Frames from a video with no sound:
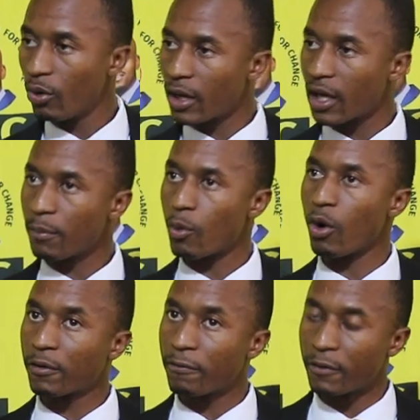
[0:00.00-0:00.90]
Honorable
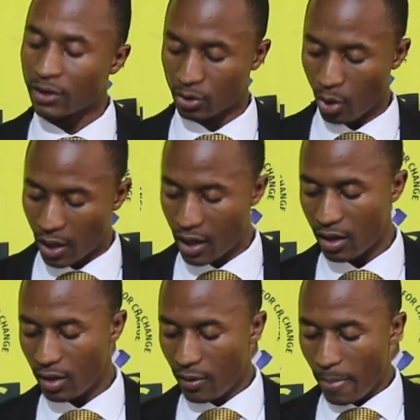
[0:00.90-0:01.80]
Godfrey Stole,
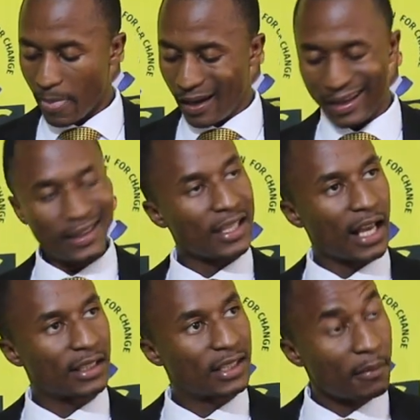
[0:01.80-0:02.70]
and the
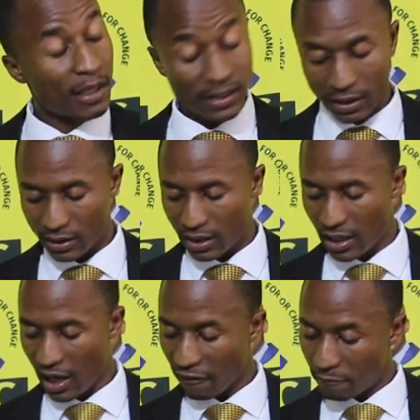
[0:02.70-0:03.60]
Nyatsime
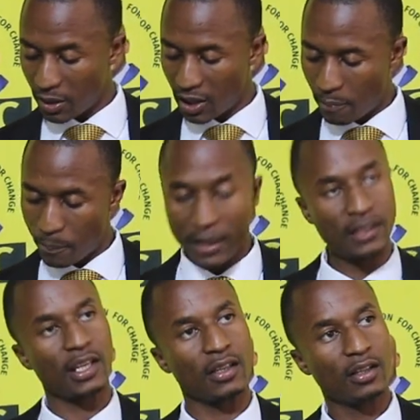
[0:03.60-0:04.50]
16 have been in
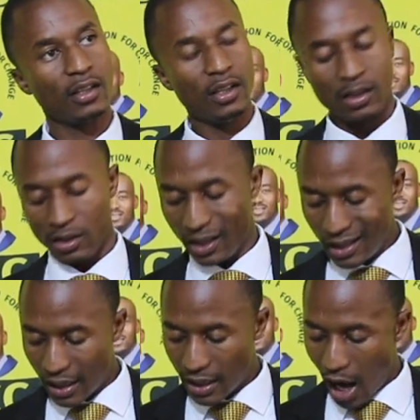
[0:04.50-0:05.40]
prison,
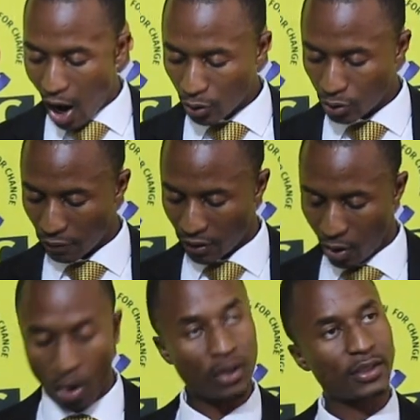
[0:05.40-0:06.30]
in and out of the
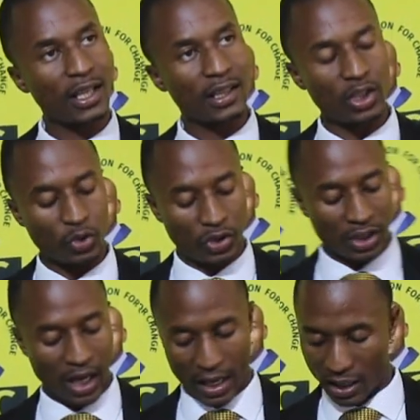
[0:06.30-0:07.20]
courts, and the
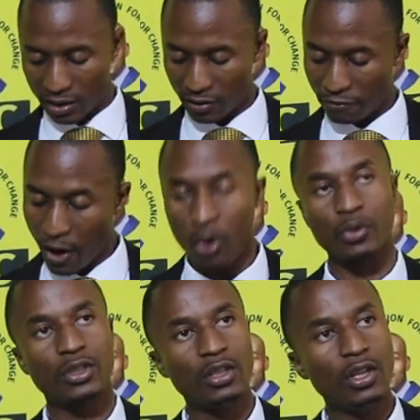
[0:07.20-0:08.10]
judiciary has
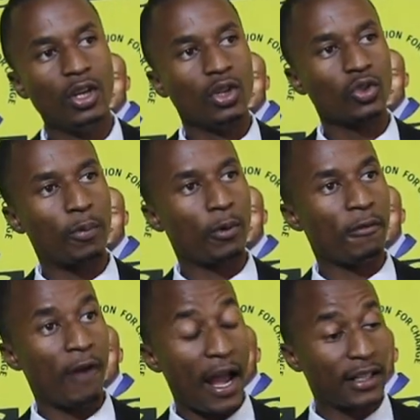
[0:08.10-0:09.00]
failed to
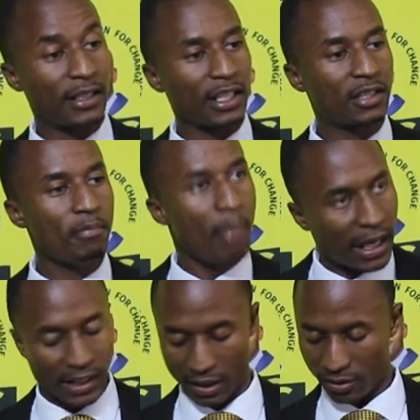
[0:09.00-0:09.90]
provide its
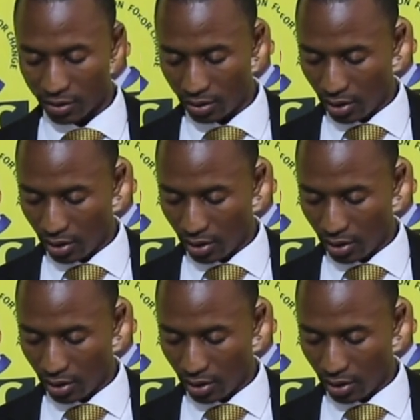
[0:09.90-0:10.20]
mandate